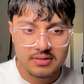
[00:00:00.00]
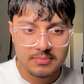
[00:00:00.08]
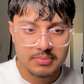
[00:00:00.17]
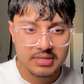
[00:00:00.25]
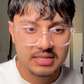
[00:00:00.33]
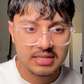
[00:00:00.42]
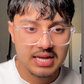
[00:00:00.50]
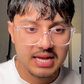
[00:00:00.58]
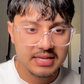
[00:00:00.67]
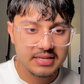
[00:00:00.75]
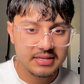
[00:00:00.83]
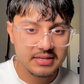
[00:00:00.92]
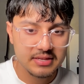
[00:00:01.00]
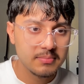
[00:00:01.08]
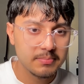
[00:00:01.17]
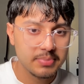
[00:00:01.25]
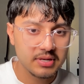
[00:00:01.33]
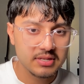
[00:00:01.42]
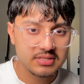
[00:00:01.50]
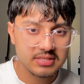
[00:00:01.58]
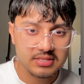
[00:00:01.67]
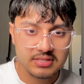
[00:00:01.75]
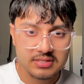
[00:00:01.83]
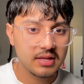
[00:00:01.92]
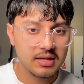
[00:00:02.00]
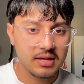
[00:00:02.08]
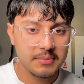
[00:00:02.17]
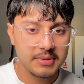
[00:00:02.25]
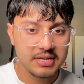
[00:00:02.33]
bit laggy, but I mean,